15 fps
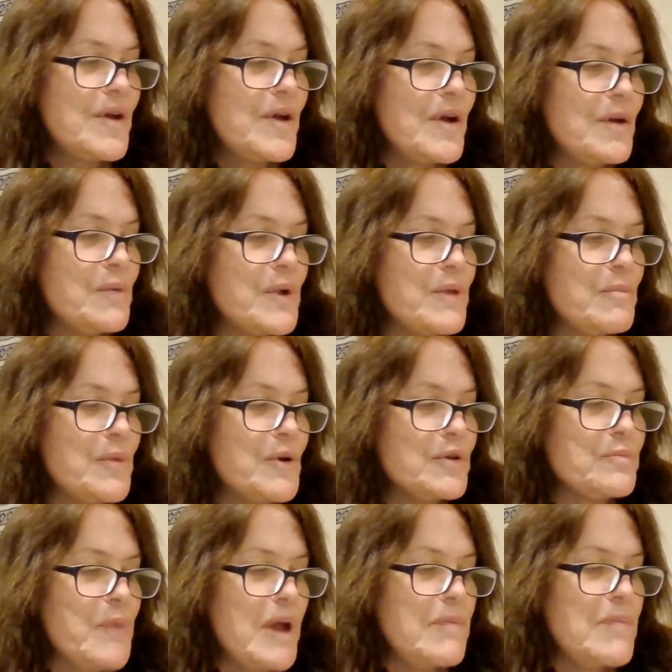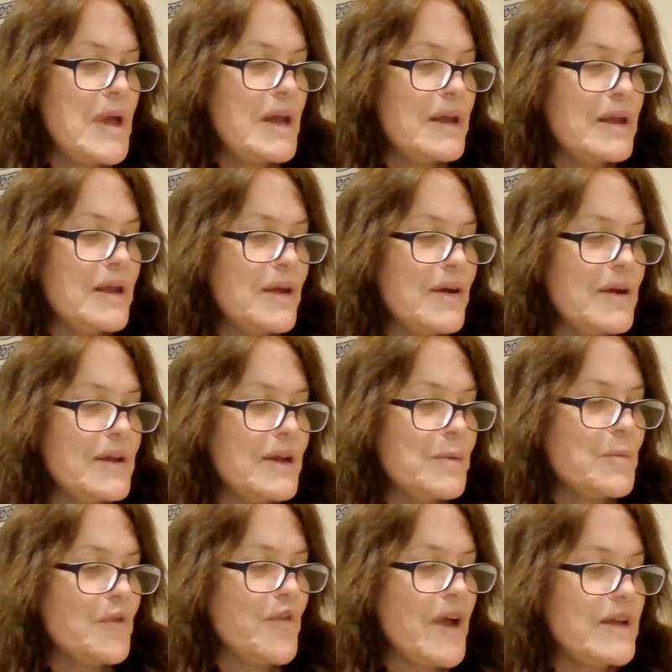are reimbursed by Medicare and can
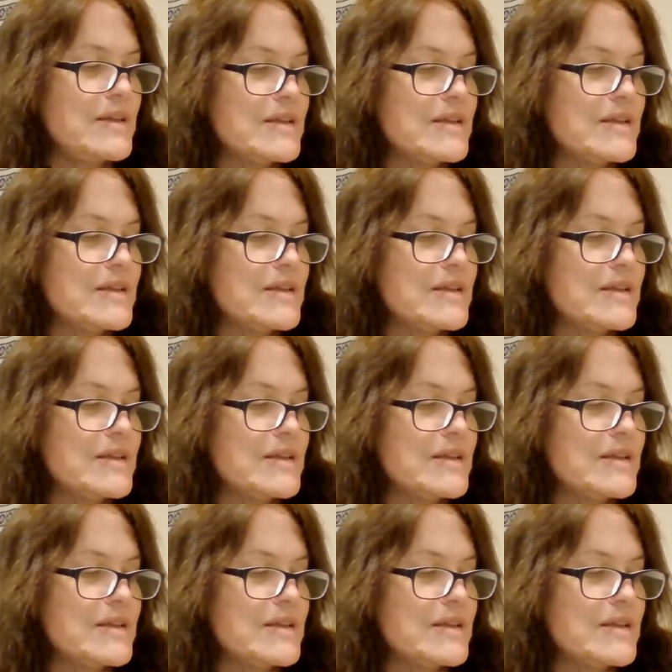provide